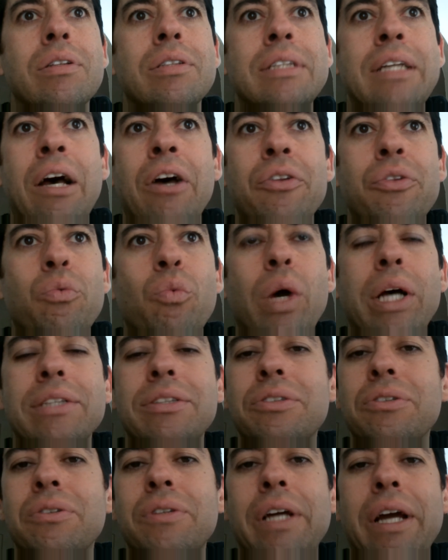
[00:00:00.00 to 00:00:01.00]

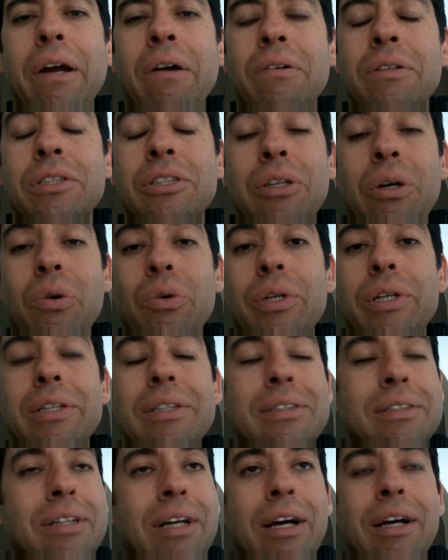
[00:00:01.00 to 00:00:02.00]
southwestern Arizona
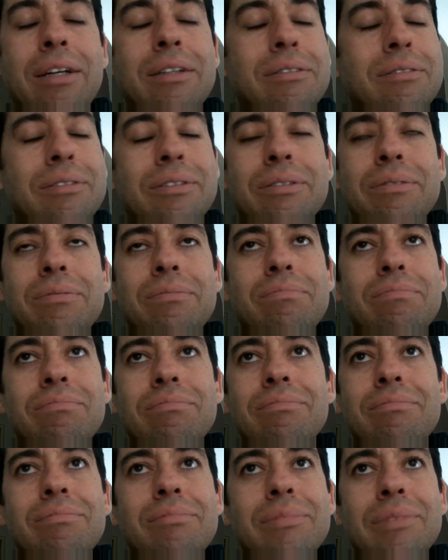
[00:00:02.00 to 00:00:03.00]
is not
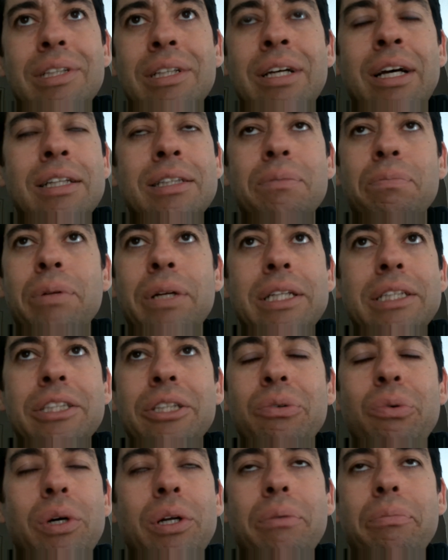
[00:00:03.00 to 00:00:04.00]
the
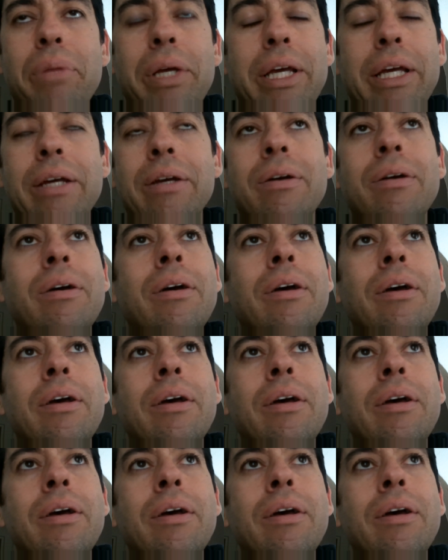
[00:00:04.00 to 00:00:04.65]
place you want to be.